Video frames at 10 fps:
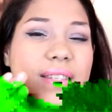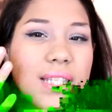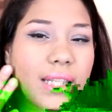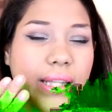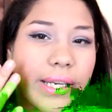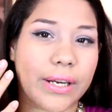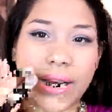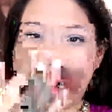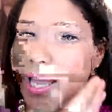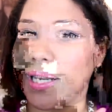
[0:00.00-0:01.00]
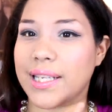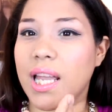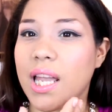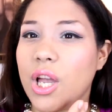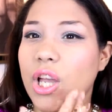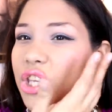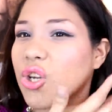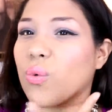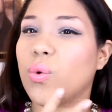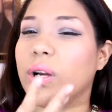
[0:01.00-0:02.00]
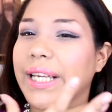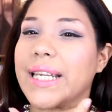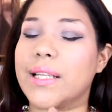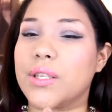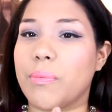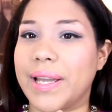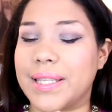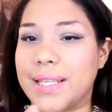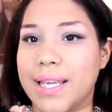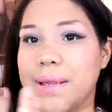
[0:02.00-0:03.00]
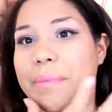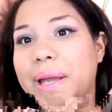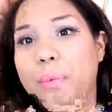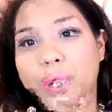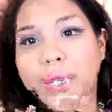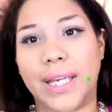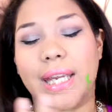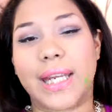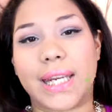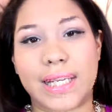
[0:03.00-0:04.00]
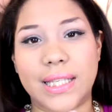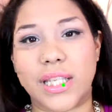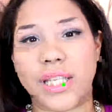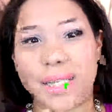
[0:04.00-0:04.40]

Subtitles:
of sit there and, you know, work it into my skin, and by working it into your